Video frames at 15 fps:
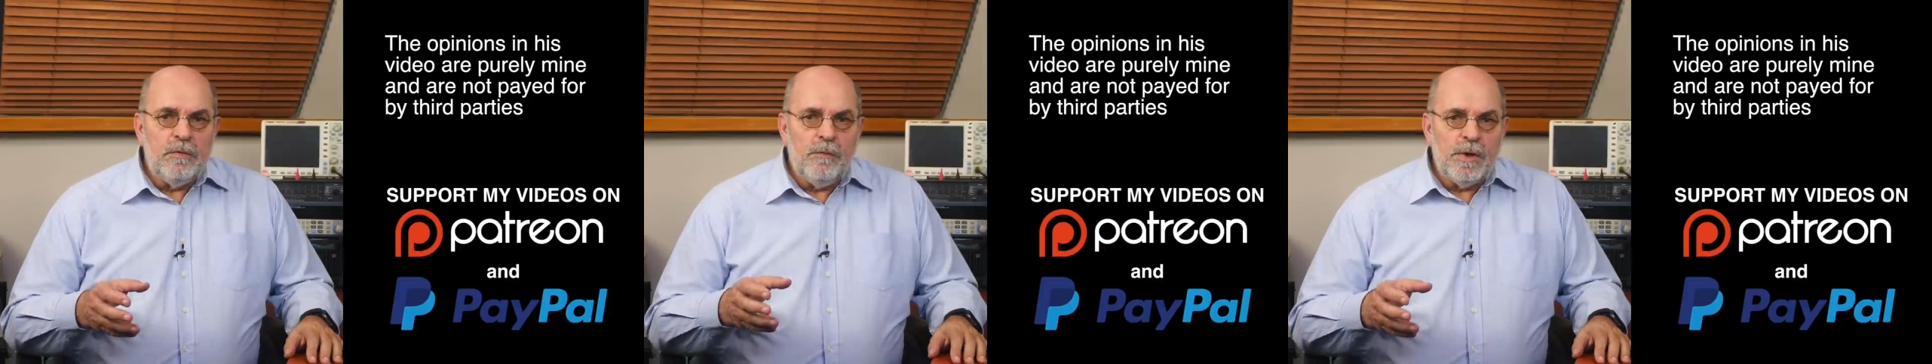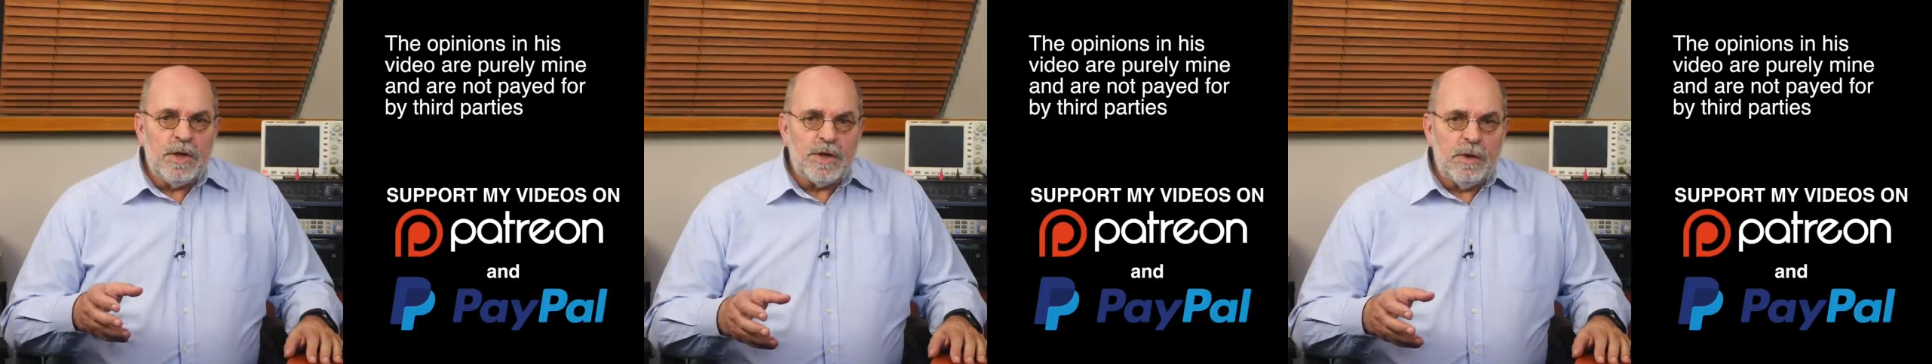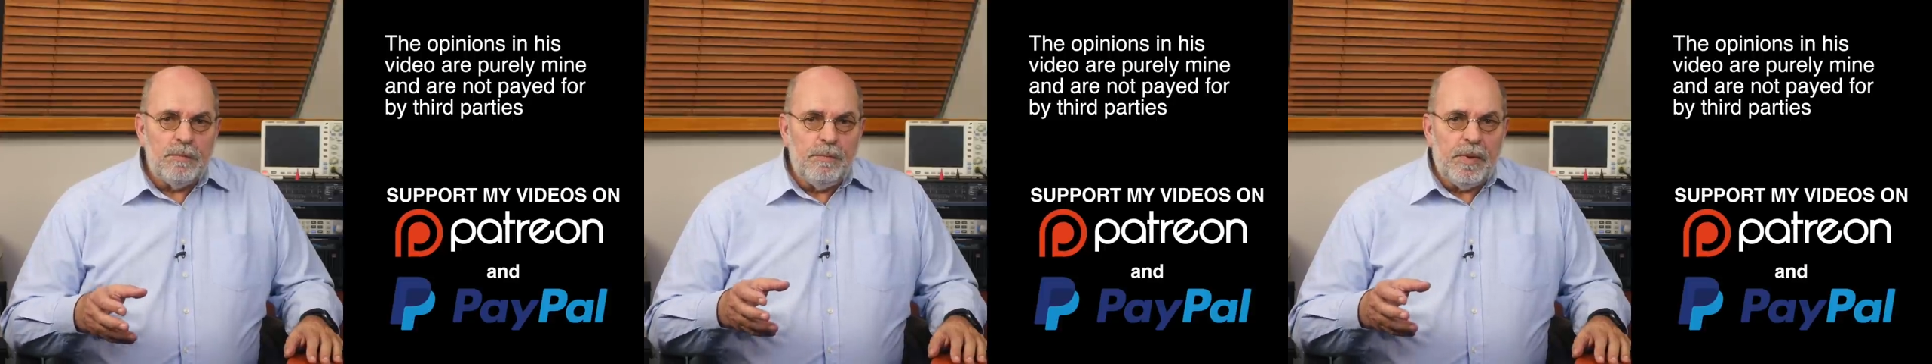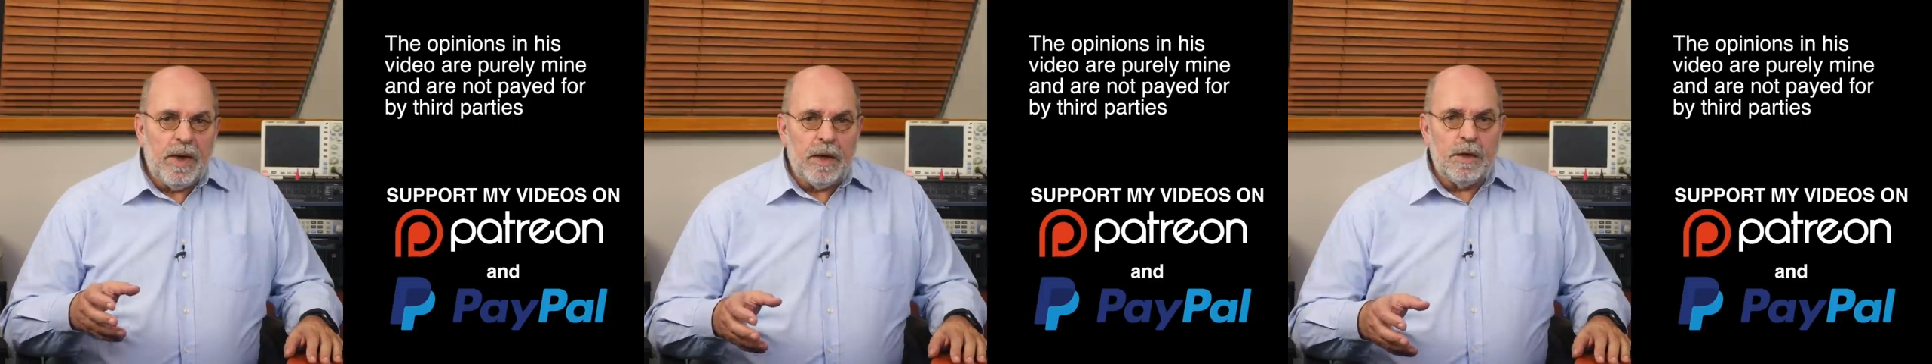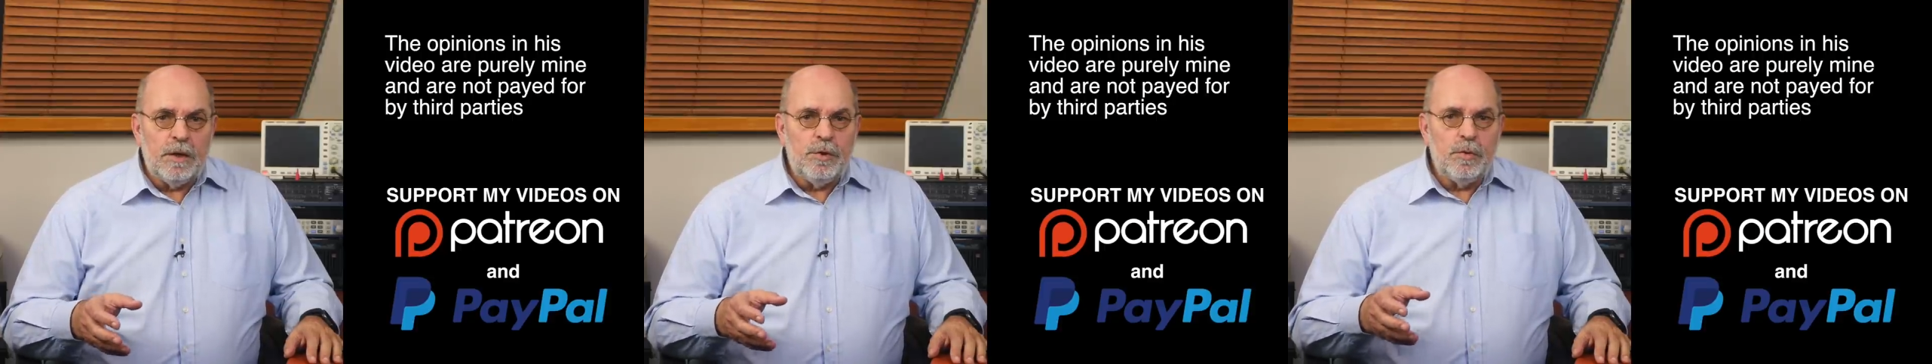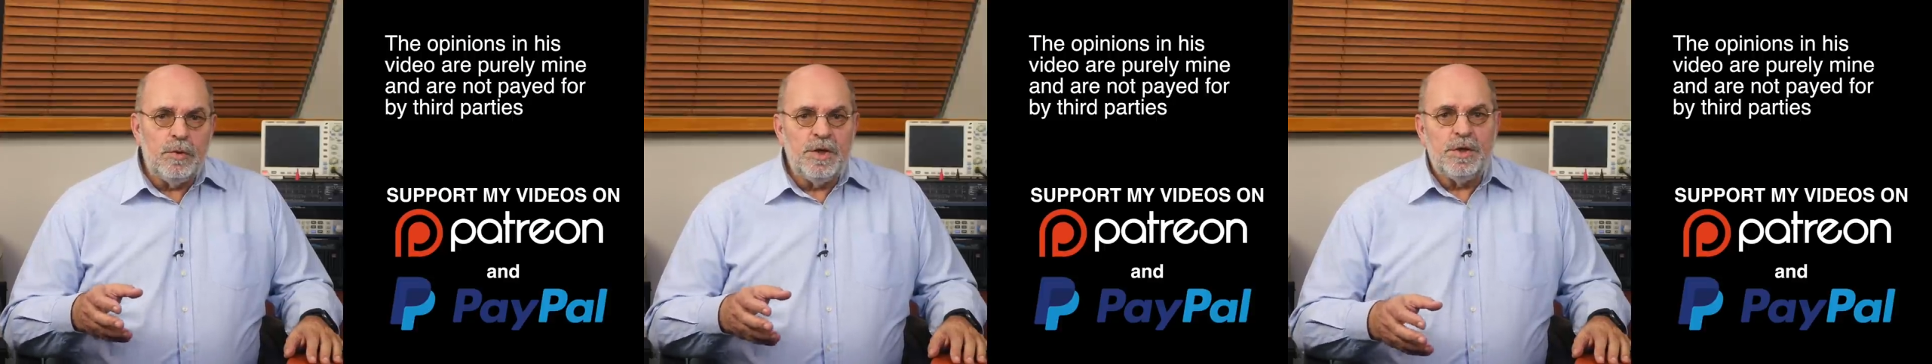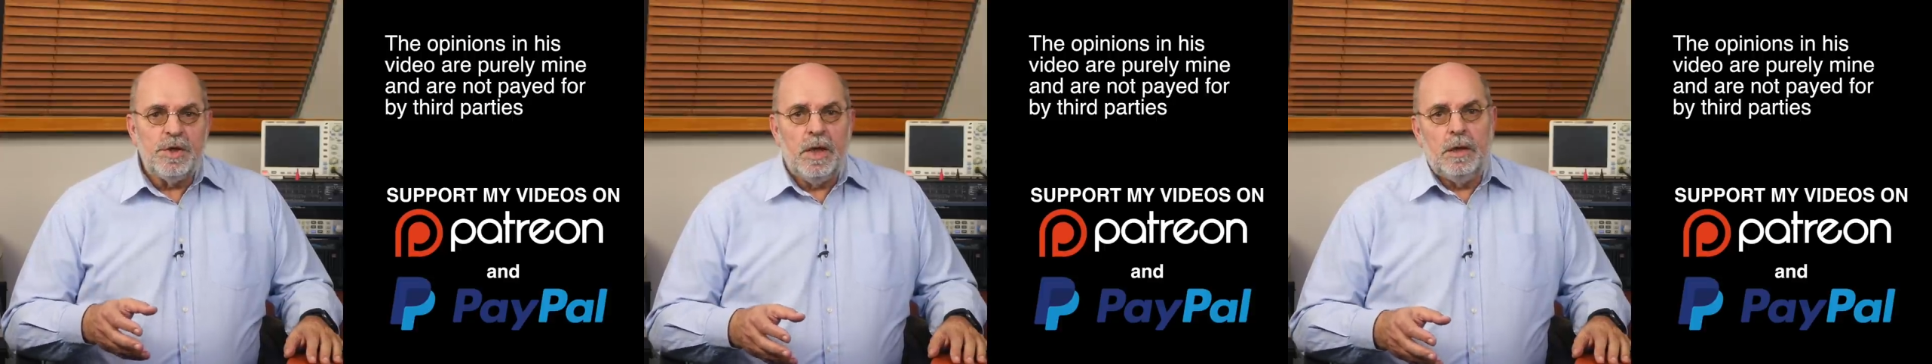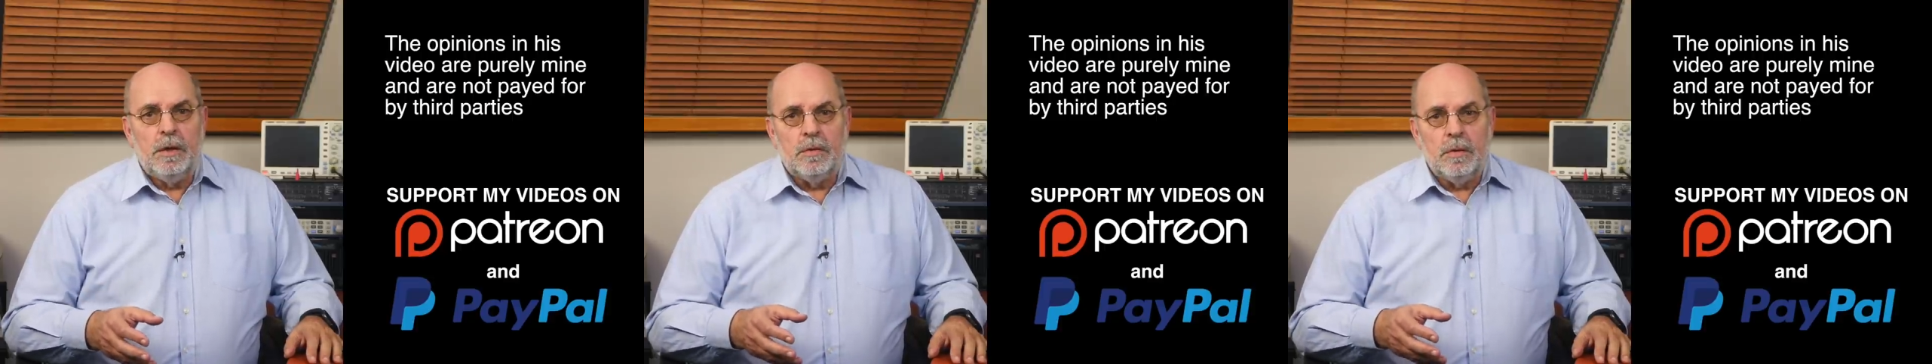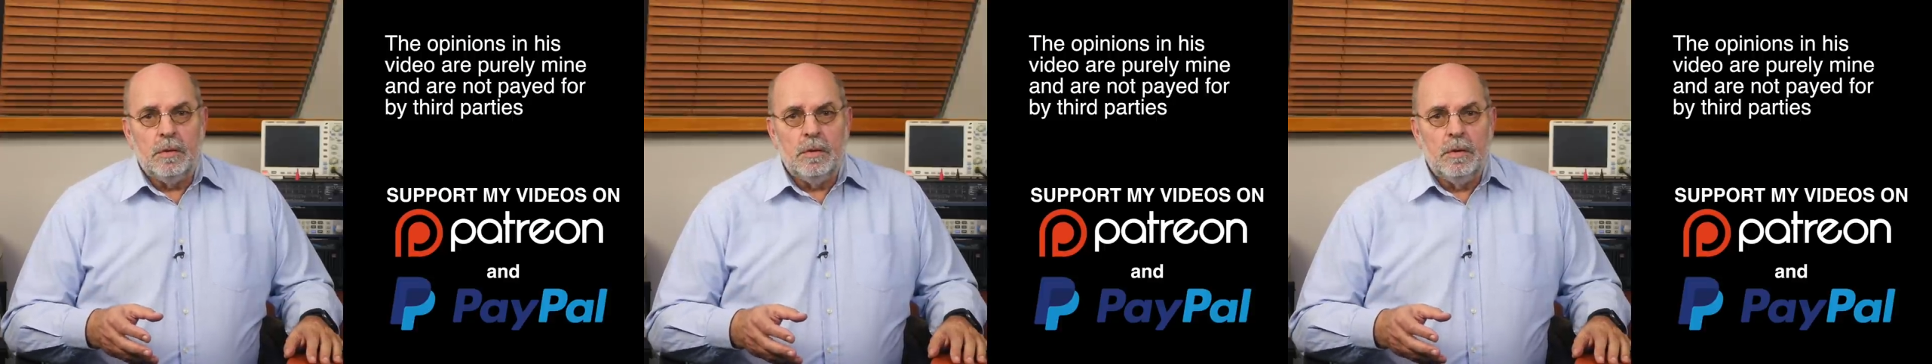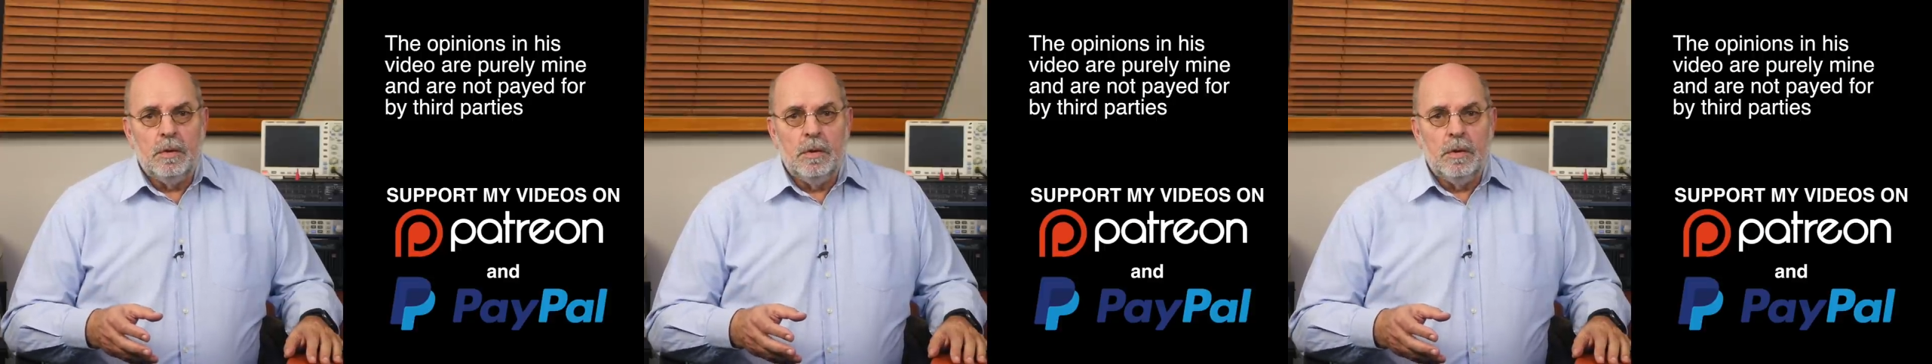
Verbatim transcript: invested back into the channel.